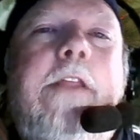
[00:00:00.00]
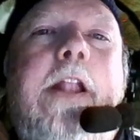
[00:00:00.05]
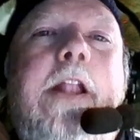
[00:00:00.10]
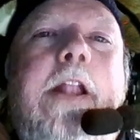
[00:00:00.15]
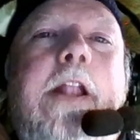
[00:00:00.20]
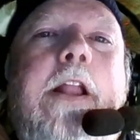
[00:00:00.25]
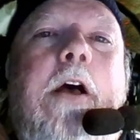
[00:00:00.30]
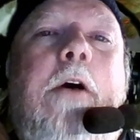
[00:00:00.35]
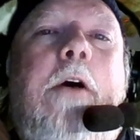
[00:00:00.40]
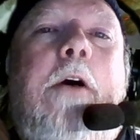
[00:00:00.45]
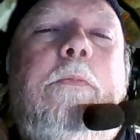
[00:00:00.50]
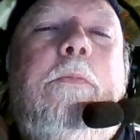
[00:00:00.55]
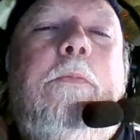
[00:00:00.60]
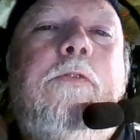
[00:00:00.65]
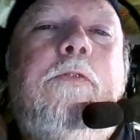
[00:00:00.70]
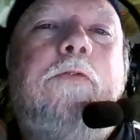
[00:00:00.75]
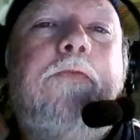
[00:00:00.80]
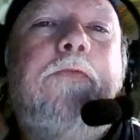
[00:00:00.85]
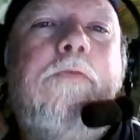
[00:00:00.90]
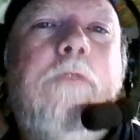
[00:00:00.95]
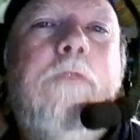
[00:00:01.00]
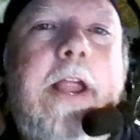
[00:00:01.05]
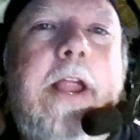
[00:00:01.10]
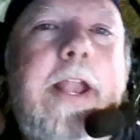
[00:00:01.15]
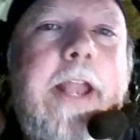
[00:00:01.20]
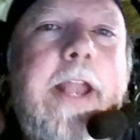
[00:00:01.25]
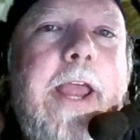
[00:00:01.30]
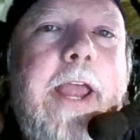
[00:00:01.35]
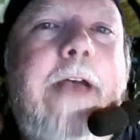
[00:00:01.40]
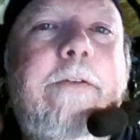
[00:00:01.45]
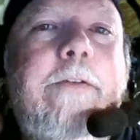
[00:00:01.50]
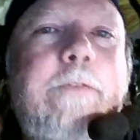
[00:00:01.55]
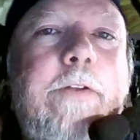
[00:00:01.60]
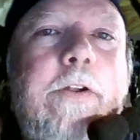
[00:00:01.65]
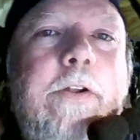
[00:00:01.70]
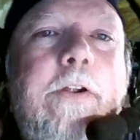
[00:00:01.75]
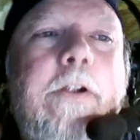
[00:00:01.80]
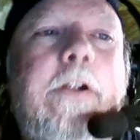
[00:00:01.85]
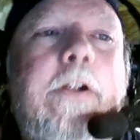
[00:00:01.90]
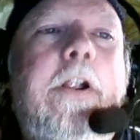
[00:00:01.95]
that comes right
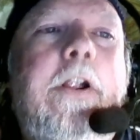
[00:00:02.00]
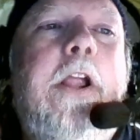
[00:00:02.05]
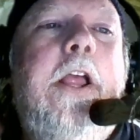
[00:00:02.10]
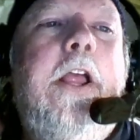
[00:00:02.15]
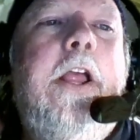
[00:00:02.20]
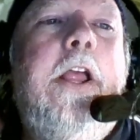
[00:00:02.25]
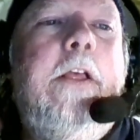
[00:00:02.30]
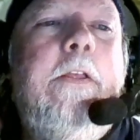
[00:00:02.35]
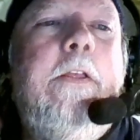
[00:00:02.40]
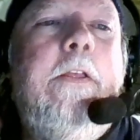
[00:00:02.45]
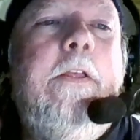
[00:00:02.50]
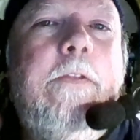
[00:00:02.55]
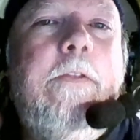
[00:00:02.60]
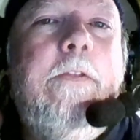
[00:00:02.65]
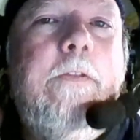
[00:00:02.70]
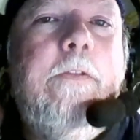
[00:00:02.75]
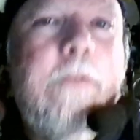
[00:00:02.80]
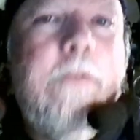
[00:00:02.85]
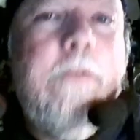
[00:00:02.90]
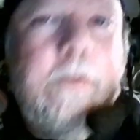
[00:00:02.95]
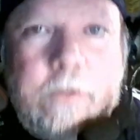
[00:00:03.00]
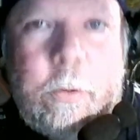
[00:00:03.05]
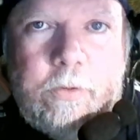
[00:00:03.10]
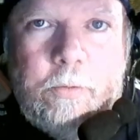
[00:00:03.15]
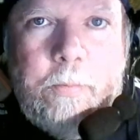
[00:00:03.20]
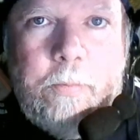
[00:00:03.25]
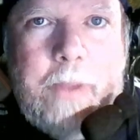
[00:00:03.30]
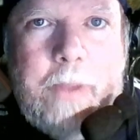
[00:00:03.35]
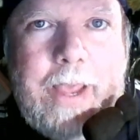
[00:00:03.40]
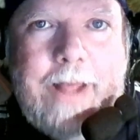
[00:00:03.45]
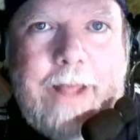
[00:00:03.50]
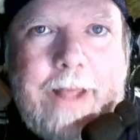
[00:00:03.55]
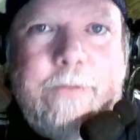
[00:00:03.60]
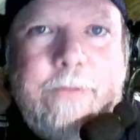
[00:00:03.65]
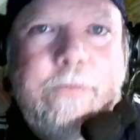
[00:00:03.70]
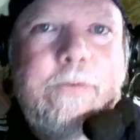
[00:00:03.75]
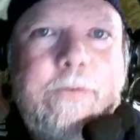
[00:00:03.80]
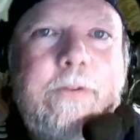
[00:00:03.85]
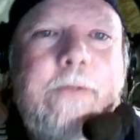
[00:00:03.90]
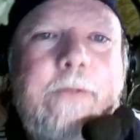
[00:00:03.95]
after the Silk Paths.